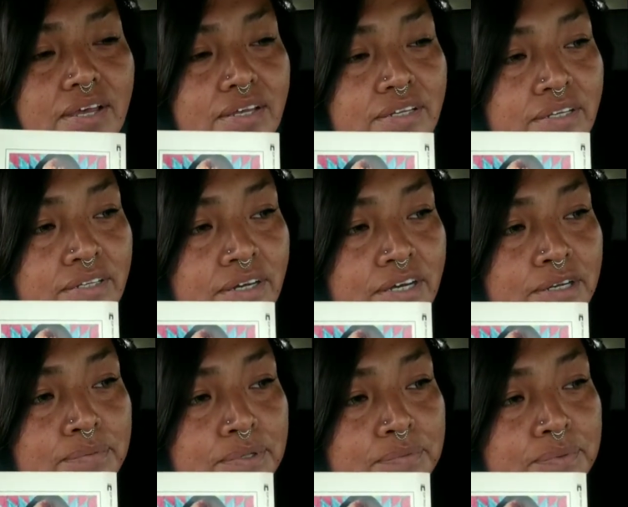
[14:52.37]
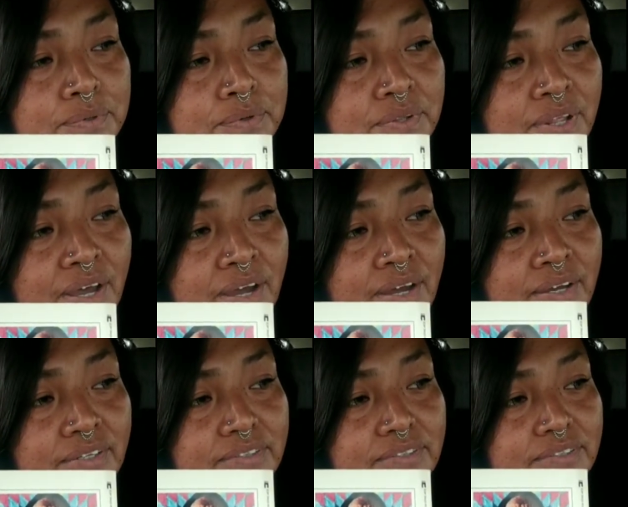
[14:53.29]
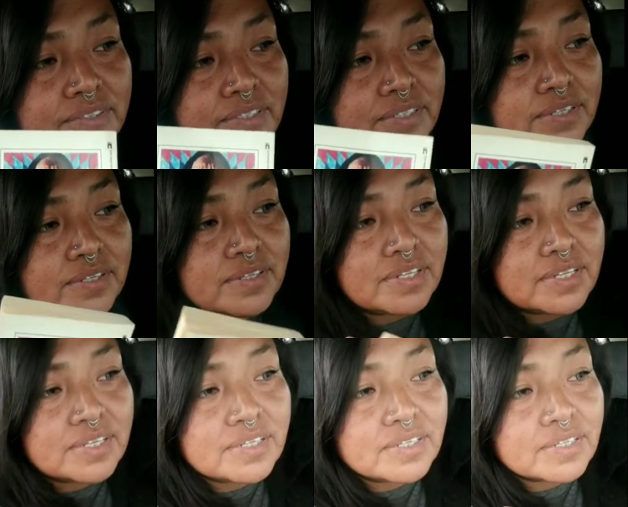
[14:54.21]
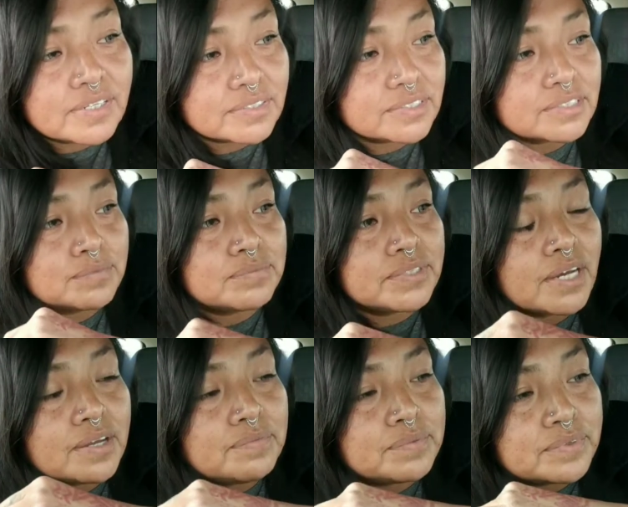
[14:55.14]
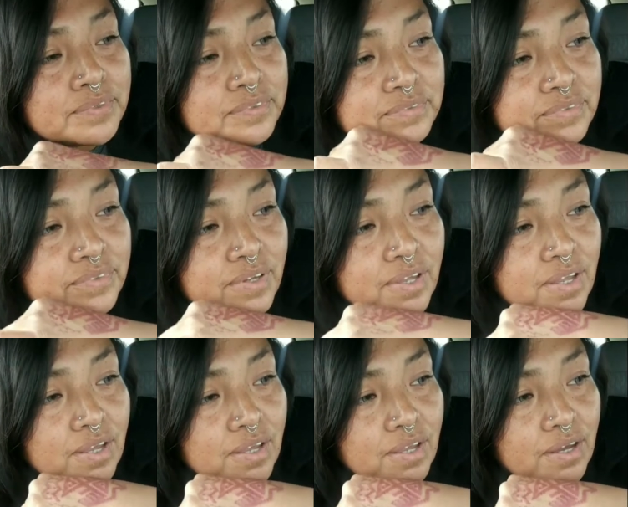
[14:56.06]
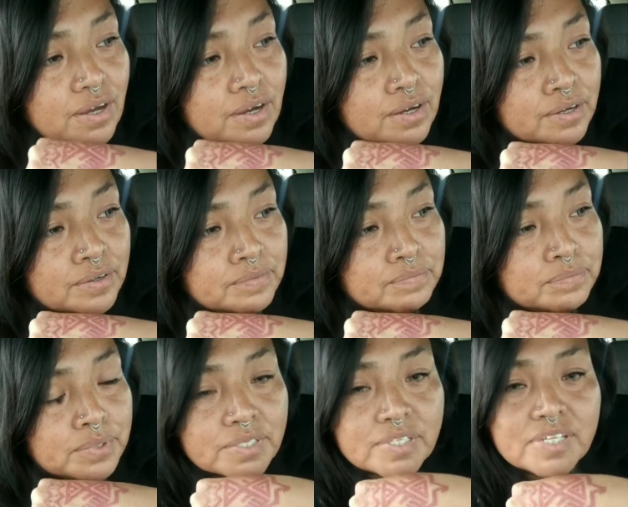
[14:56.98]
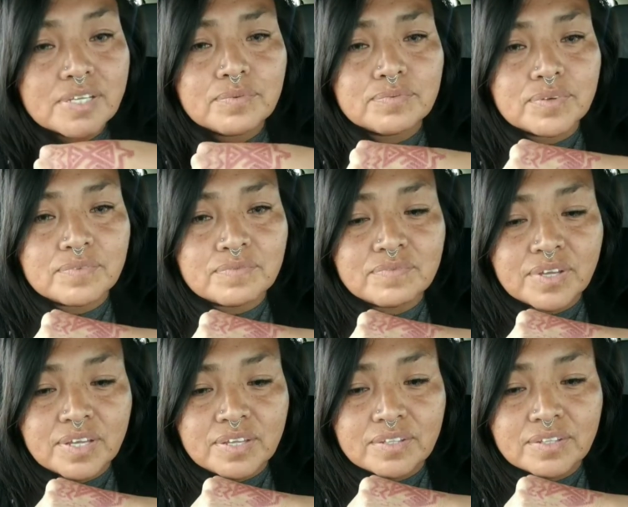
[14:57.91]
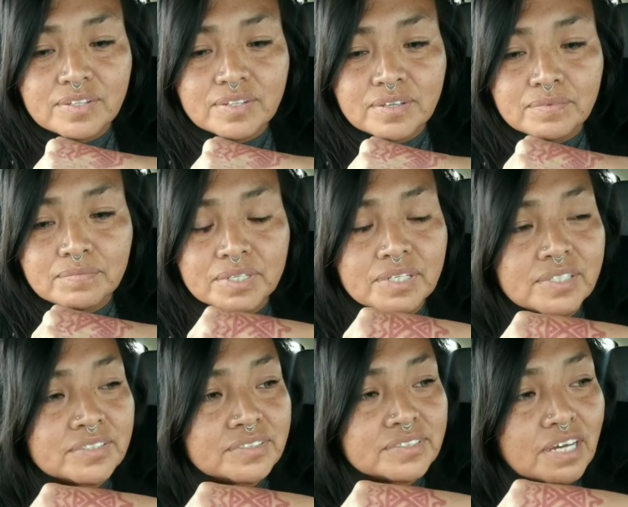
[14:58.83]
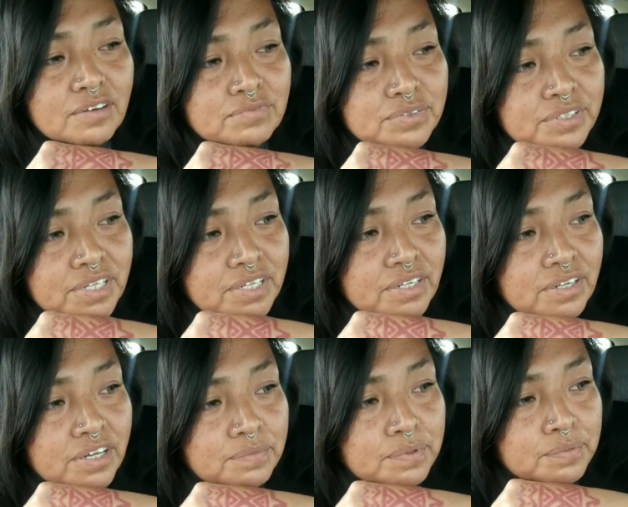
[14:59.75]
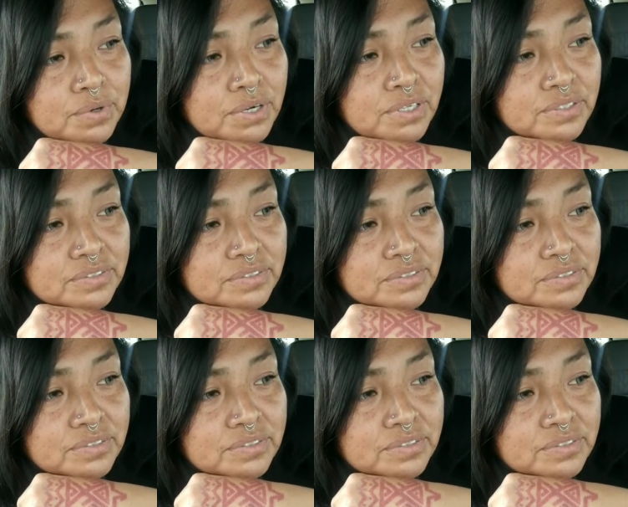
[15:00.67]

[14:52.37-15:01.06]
and a lot of people that need some type of um, belief and faith because I feel like a lot of people are